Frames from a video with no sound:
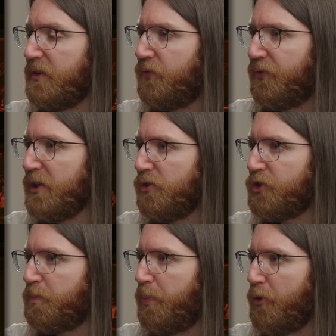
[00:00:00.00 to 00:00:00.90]
it
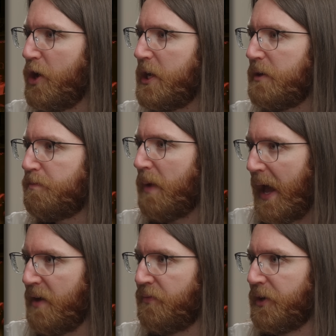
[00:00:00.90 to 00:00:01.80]
feels pretty
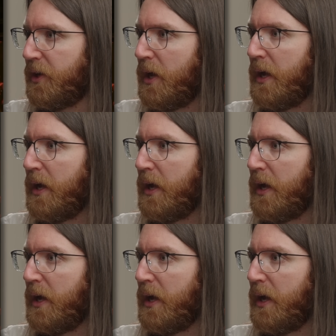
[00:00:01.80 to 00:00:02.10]
heavy.